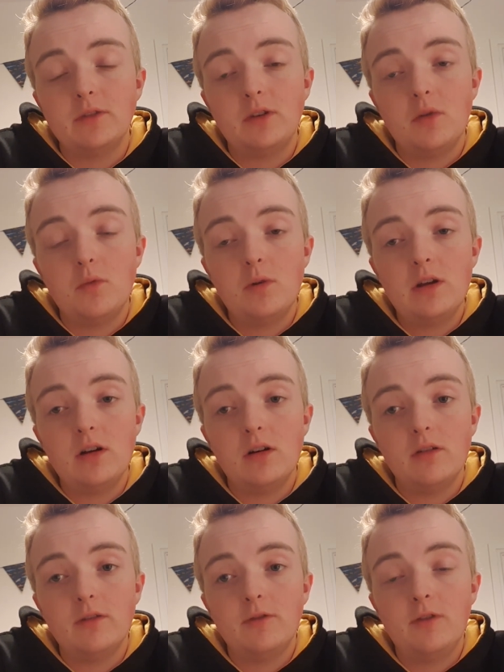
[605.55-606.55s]
You know, we
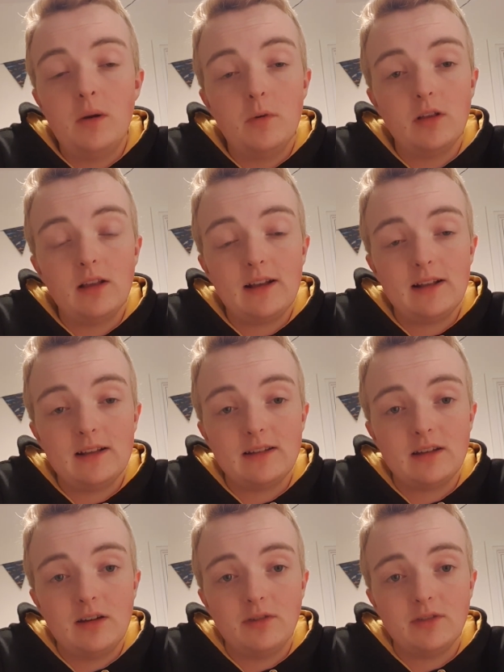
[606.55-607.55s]
are far more likely
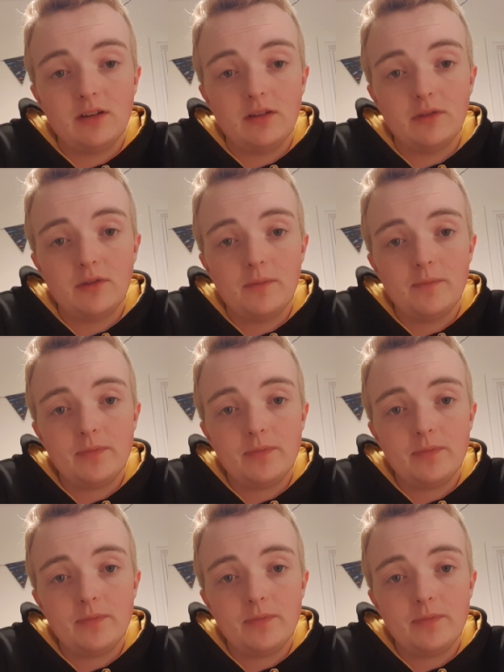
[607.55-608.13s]
to kill ourselves.